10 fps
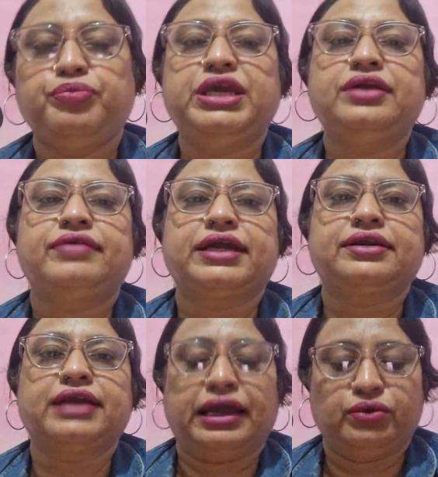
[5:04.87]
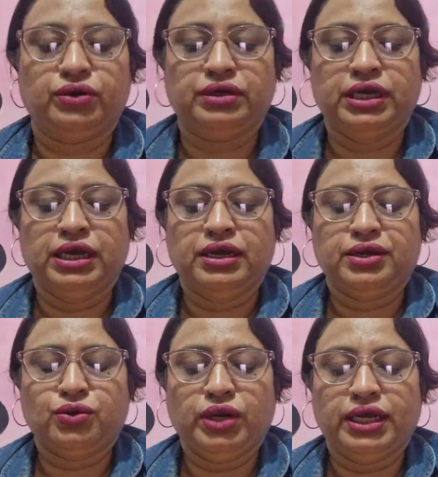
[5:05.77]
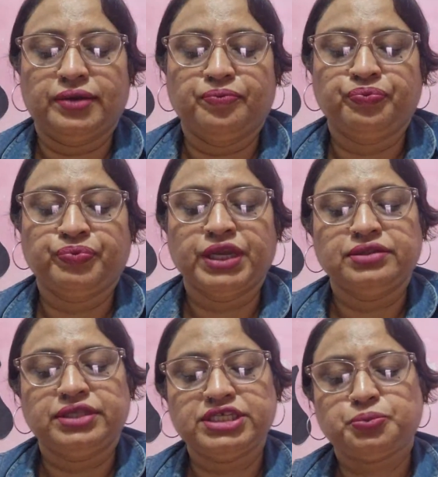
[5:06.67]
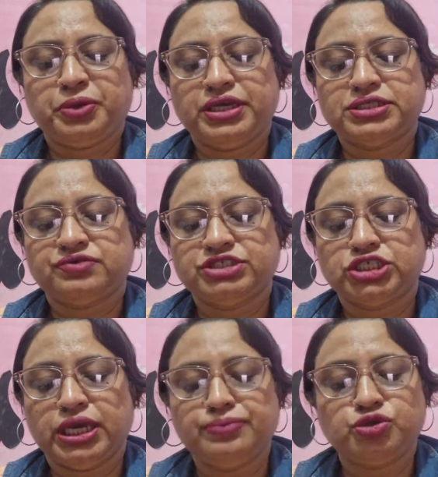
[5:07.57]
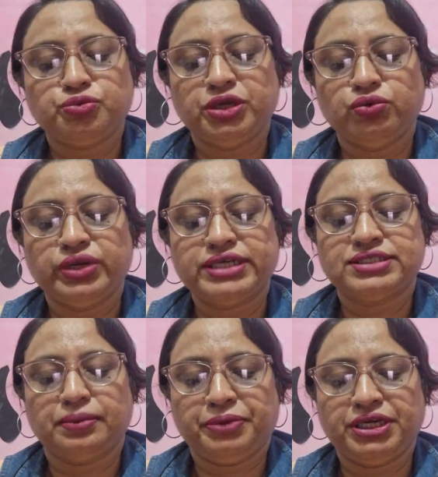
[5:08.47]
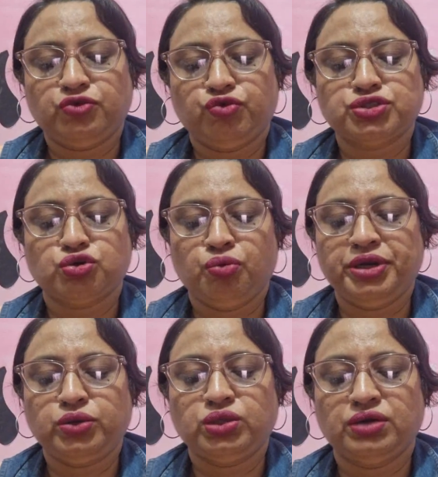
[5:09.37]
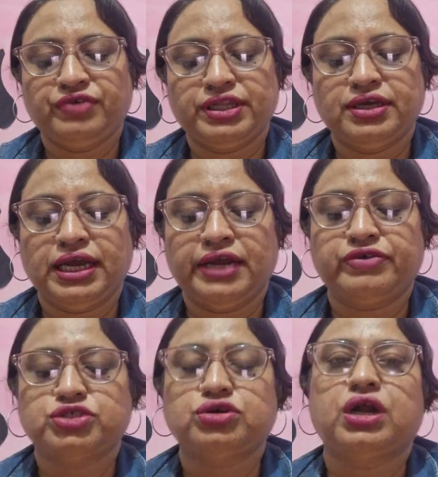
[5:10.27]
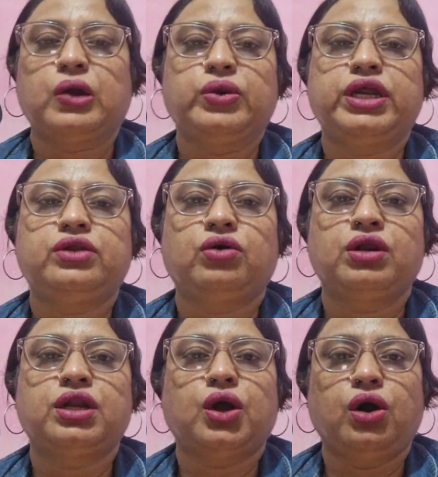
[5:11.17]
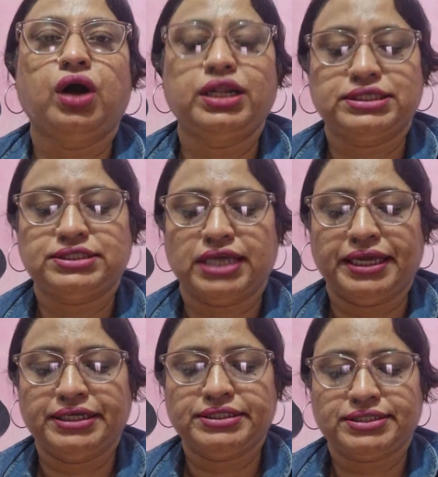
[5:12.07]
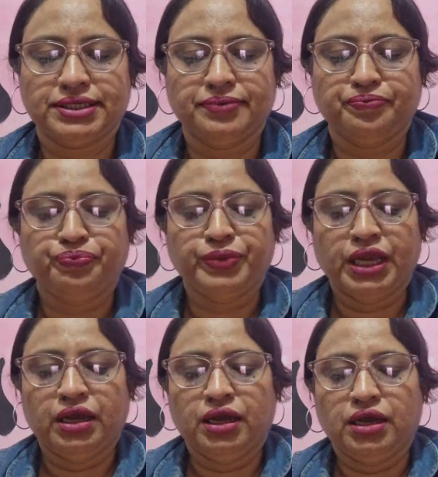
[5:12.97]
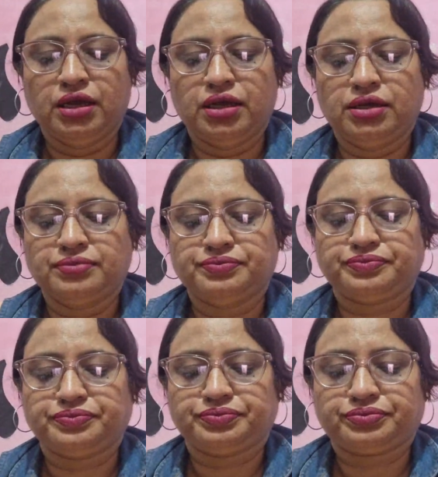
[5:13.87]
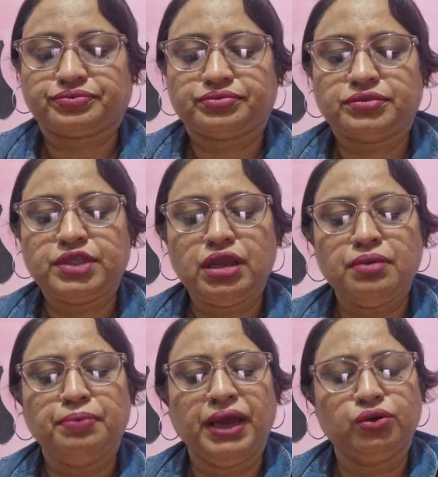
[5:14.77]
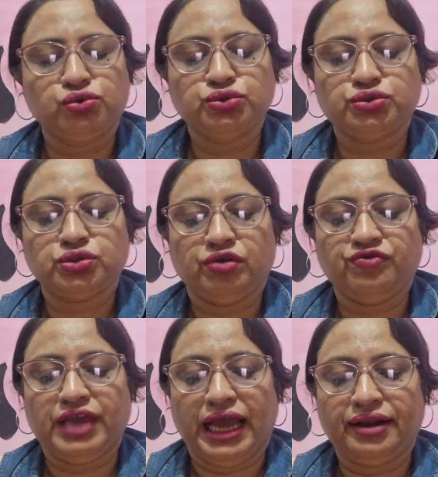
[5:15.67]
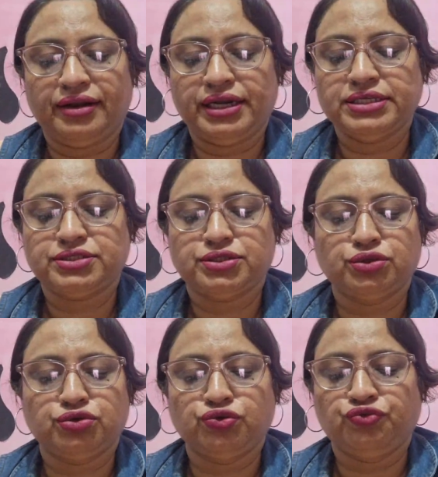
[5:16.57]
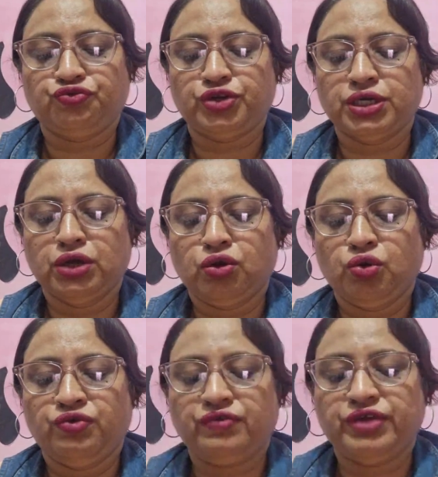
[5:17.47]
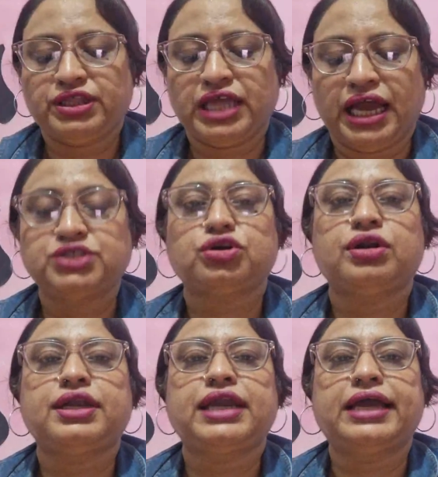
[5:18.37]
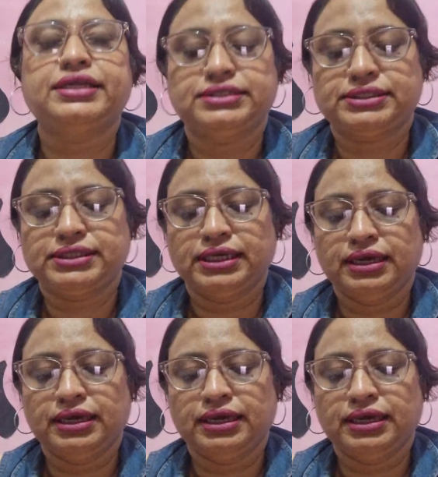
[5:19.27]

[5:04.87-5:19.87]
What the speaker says: being rectangular. This space, which came to be known as the pit, was open to the weather and was surrounded on all sides uh, by rows of galleries roofed over with thatch or tiles.